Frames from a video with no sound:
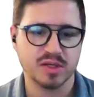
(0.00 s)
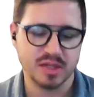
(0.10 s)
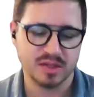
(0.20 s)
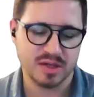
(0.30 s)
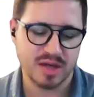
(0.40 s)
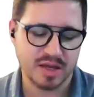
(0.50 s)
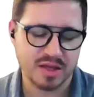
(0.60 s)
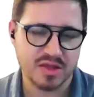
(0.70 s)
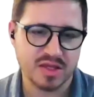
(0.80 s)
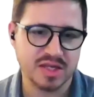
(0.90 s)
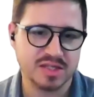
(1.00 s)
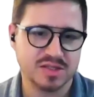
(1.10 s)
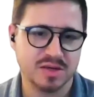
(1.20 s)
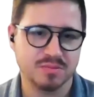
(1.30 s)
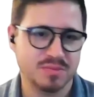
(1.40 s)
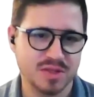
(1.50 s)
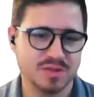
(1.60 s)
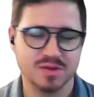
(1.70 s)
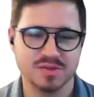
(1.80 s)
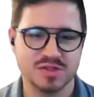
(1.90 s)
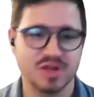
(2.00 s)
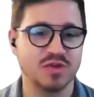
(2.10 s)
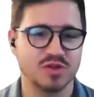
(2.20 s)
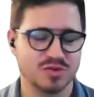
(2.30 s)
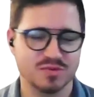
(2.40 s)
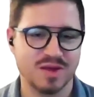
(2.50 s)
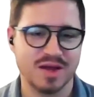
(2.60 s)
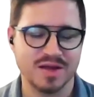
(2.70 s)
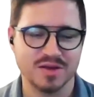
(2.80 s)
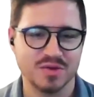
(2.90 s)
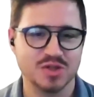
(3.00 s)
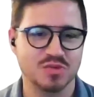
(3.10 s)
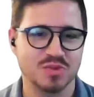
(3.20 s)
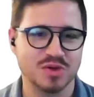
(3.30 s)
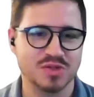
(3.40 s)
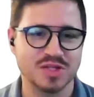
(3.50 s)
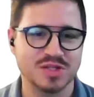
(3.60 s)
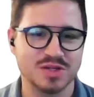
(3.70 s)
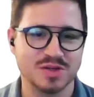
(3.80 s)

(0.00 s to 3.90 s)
and I think that's a selfish question because that's